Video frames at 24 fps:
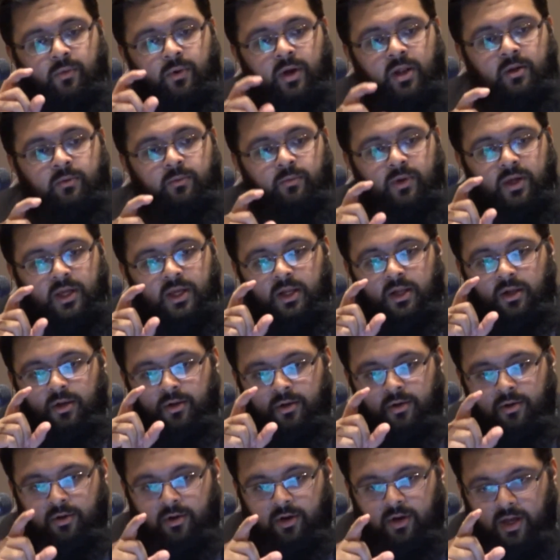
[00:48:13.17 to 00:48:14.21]
when we
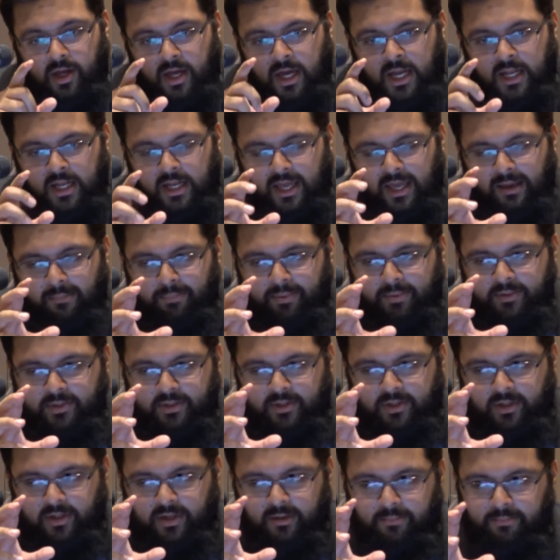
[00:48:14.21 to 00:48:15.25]
look at a
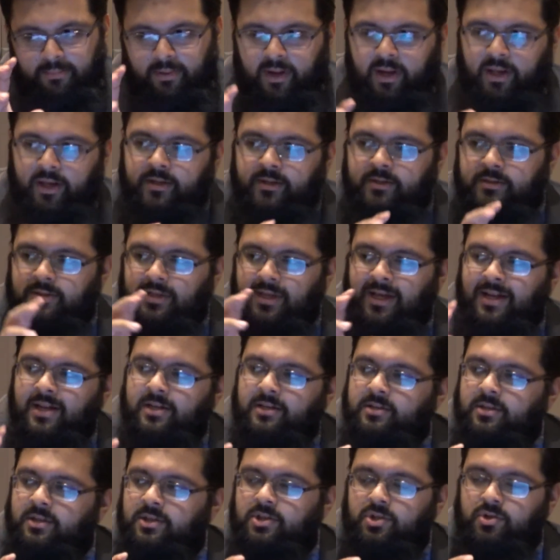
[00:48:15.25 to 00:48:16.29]
particular place
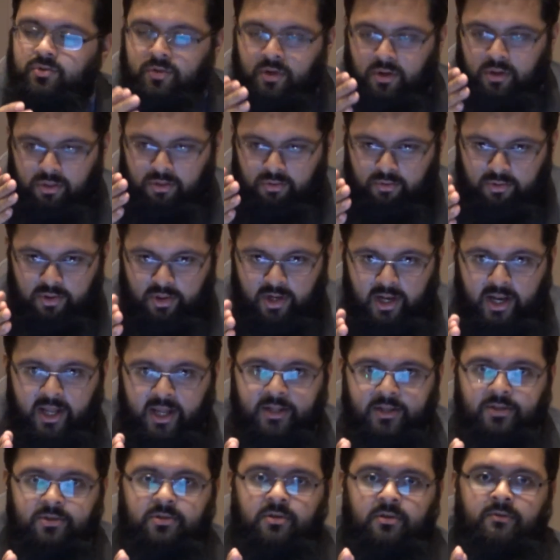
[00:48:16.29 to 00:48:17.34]
and its history through the
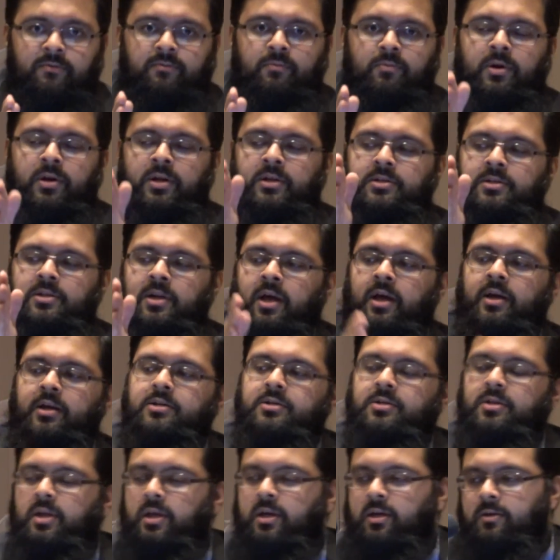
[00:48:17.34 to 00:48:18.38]
lens of what it's
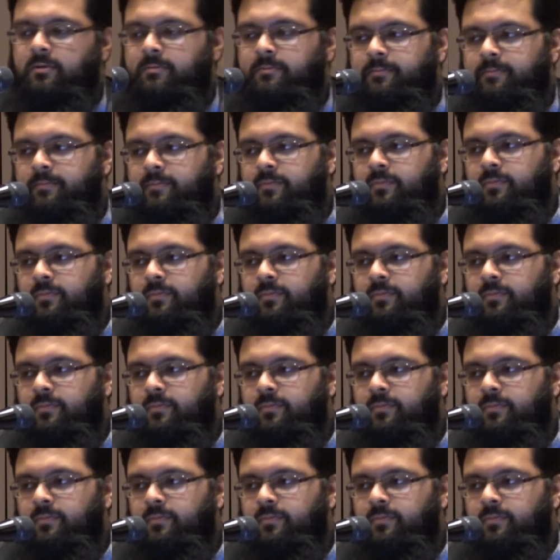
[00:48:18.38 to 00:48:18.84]
like today.